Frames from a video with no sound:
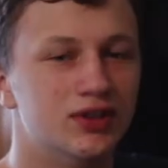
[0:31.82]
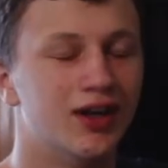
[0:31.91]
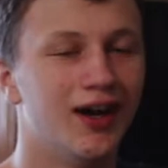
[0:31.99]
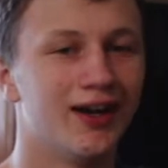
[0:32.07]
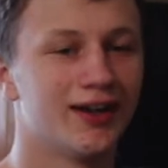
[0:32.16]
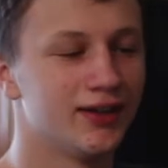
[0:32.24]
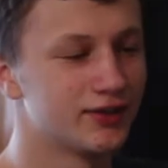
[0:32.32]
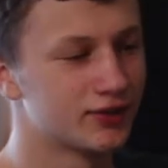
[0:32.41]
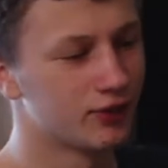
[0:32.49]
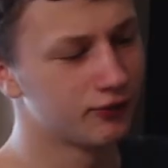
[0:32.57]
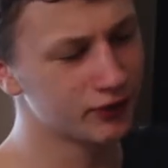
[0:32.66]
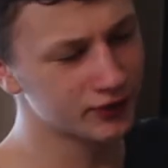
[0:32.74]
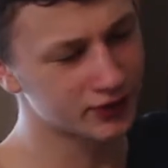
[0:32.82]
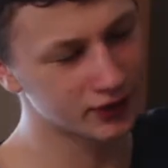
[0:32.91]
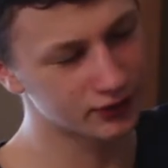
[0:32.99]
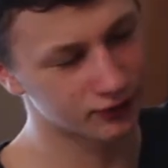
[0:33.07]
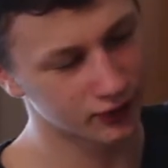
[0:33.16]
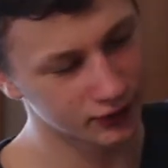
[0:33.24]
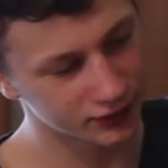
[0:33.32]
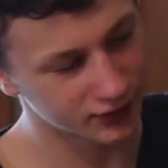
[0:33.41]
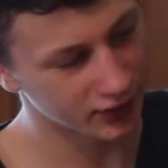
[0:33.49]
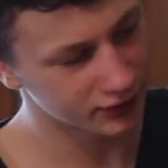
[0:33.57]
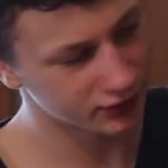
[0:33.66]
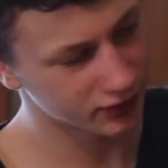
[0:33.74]
Alright guys, so first things
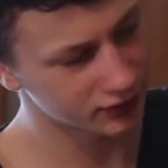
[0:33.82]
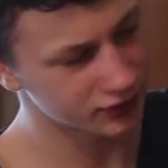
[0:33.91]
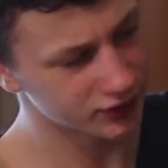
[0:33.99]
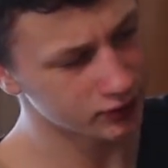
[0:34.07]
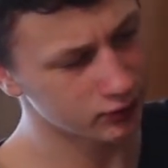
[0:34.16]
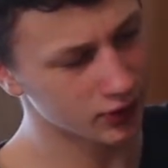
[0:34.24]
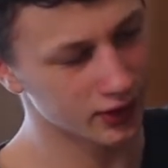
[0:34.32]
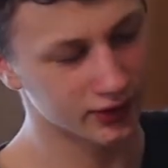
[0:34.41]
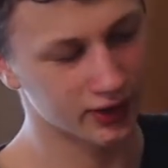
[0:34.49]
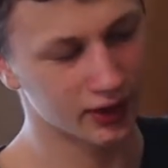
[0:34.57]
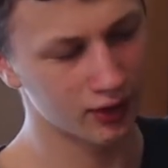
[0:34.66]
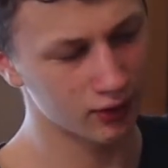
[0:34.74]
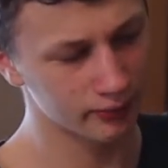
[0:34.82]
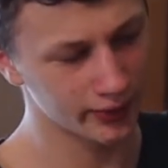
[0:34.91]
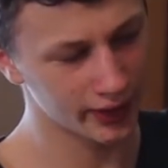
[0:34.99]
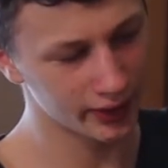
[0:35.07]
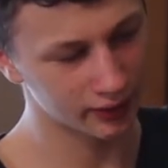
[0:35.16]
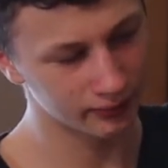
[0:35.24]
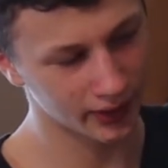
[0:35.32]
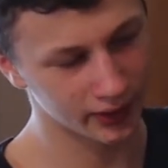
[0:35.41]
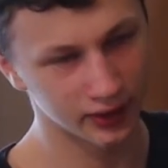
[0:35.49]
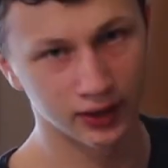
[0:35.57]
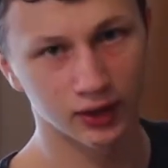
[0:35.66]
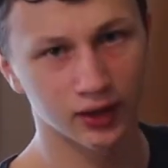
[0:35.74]
first, as you can see, we got the camera bag by
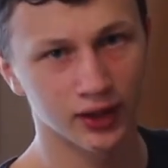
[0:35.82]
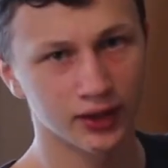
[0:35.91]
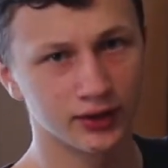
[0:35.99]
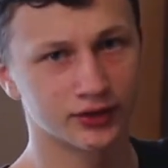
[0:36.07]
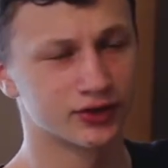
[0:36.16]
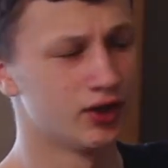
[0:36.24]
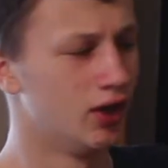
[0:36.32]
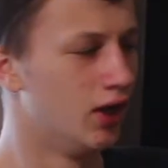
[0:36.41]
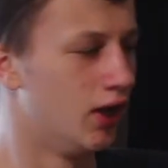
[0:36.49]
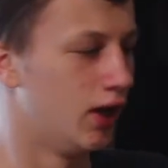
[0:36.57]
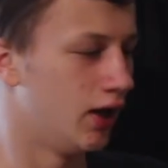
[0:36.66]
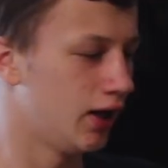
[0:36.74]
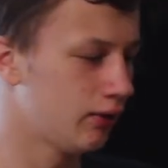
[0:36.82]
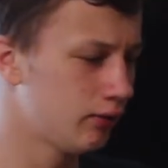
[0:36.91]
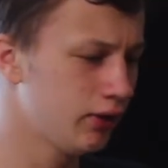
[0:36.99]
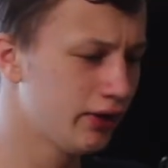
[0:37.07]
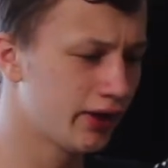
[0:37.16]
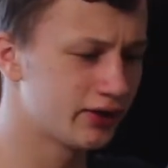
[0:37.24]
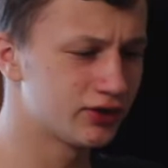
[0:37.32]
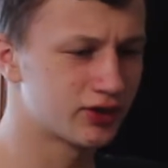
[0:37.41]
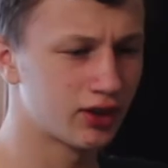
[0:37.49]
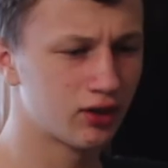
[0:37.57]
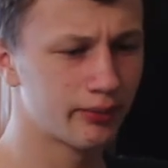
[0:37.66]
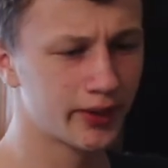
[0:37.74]
Incase. I really like
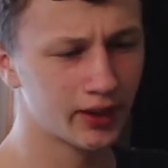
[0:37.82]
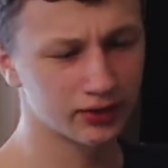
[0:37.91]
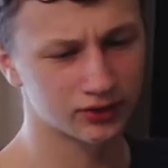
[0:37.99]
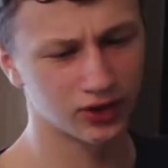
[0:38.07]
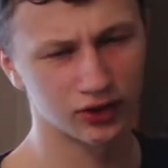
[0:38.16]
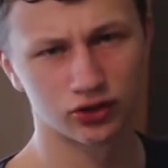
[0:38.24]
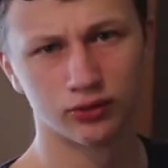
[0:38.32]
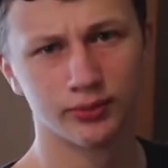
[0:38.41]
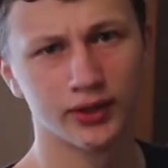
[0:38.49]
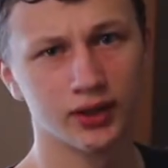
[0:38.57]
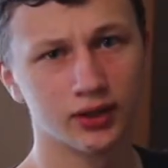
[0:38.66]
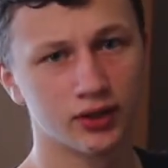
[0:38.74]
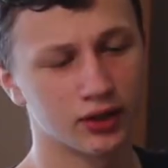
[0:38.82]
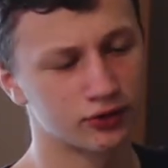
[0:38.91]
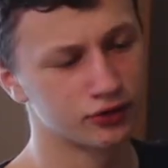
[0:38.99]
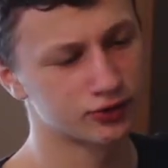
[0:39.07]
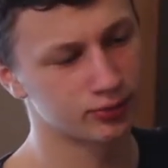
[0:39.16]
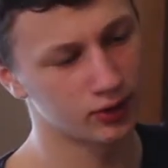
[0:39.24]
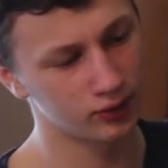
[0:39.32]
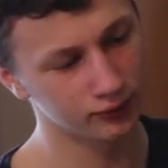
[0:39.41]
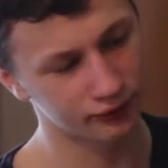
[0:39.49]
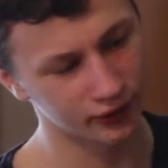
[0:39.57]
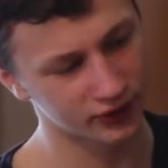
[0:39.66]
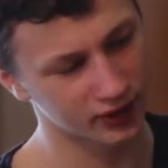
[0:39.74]
this camera bag. It's not too big, not too small,
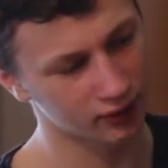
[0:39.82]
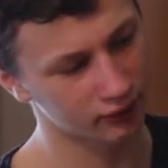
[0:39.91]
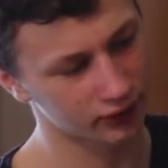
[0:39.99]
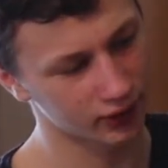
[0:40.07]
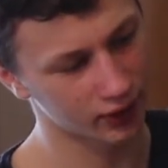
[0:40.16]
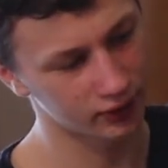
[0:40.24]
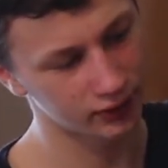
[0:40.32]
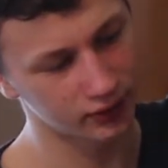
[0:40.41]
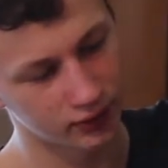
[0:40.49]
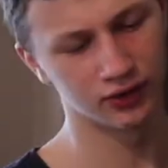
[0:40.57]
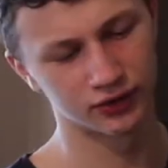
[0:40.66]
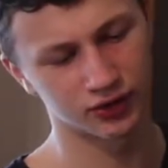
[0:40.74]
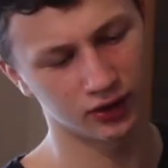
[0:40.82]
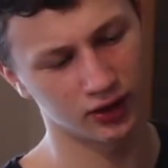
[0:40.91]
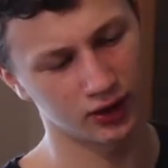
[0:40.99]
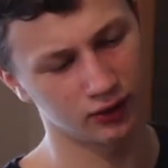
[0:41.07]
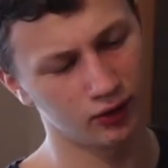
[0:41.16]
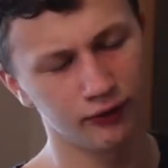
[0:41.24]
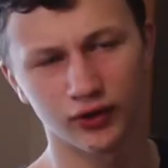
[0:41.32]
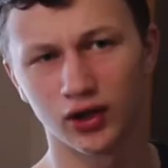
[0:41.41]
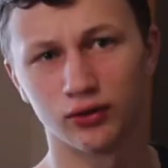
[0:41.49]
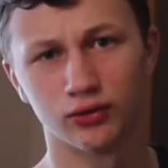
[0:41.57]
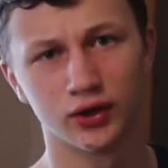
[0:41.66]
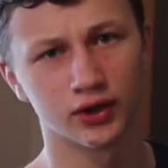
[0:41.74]
fits everything I need. So
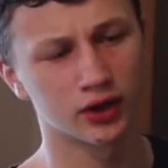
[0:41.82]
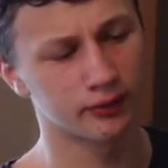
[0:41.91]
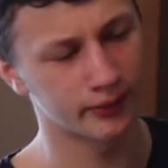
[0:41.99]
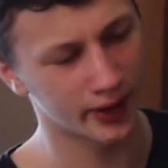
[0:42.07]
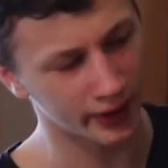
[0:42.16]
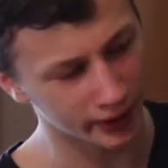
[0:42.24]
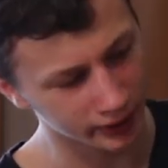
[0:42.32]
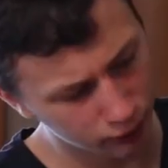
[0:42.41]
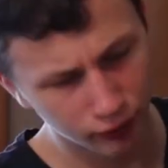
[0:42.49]
overall, really good bag.